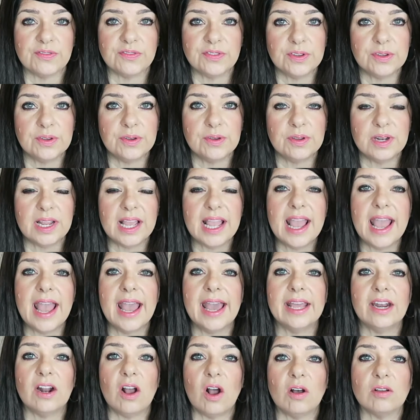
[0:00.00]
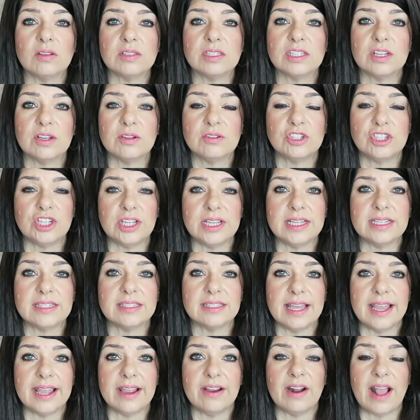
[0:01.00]
food, and also she is
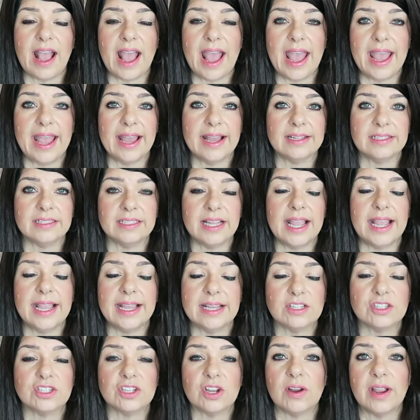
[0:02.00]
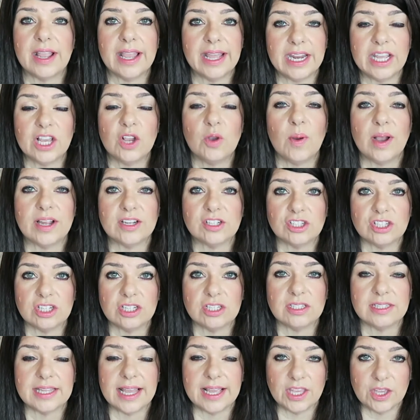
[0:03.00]
there to answer any
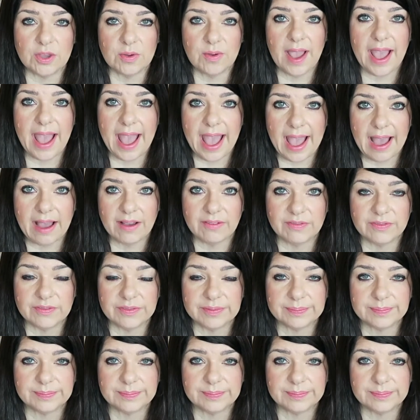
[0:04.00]
questions that you have.